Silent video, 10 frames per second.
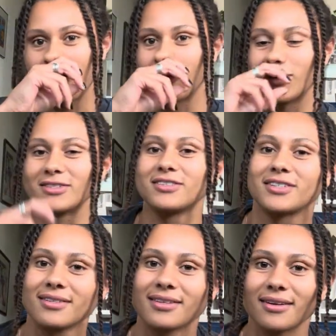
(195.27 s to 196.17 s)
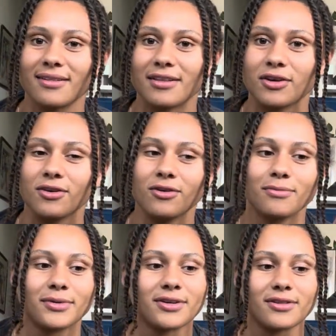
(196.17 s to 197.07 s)
was just the
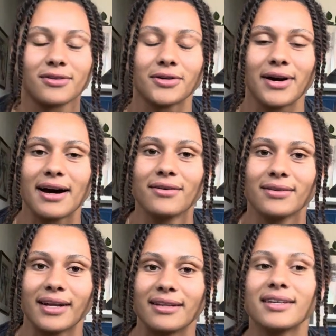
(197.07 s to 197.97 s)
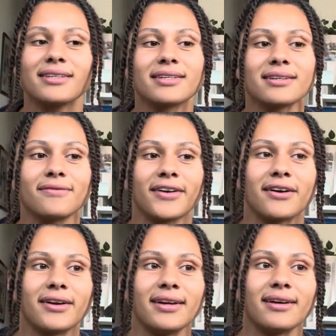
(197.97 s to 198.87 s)
humor throughout. Like, this is a
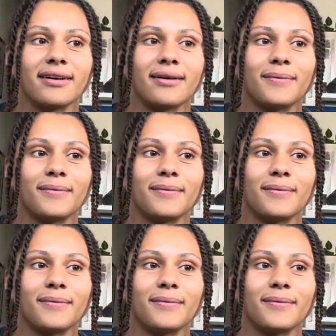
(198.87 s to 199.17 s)
very,